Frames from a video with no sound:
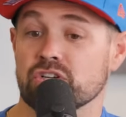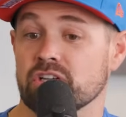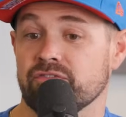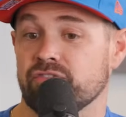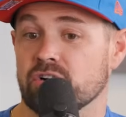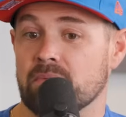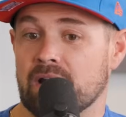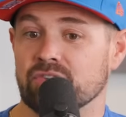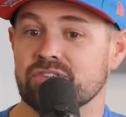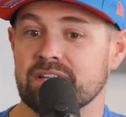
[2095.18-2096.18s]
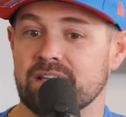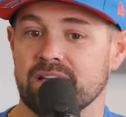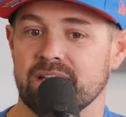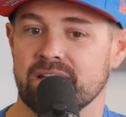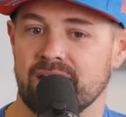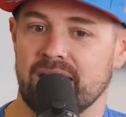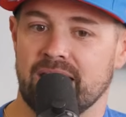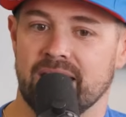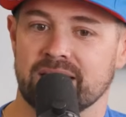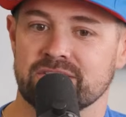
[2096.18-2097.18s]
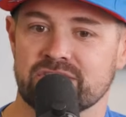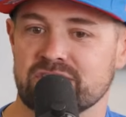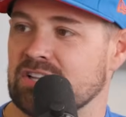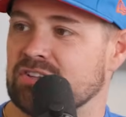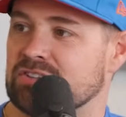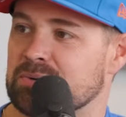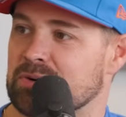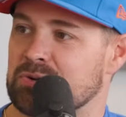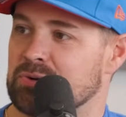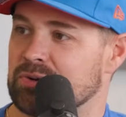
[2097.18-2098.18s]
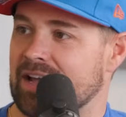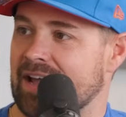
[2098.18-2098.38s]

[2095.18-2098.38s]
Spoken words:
looking for a Model T, and just because I thought they were cool to